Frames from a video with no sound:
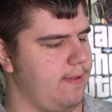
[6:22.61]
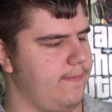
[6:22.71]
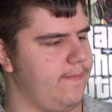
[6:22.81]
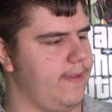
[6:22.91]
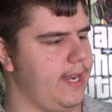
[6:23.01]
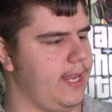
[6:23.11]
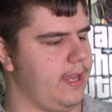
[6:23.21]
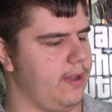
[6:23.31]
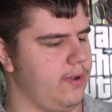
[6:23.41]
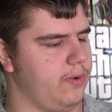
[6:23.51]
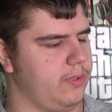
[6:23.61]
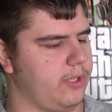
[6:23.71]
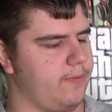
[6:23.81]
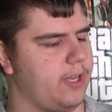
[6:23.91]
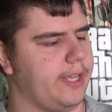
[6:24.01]
video.
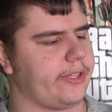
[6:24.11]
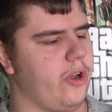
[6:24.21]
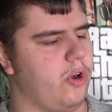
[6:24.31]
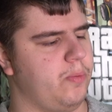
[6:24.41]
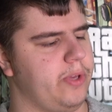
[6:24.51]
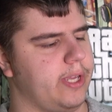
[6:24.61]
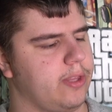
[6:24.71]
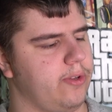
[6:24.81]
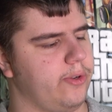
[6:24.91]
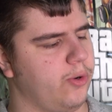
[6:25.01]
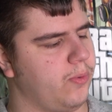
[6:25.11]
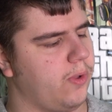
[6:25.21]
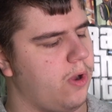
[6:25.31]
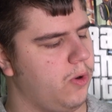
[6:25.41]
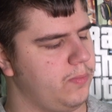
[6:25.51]
So if you click the home, you get the
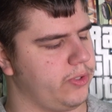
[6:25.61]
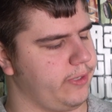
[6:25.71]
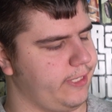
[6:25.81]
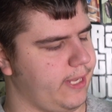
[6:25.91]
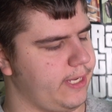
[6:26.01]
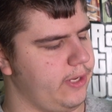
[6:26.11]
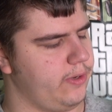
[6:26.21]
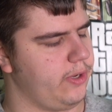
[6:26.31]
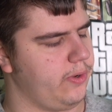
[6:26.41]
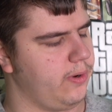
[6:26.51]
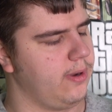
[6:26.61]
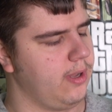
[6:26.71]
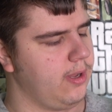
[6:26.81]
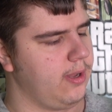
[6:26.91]
normal home screen like you do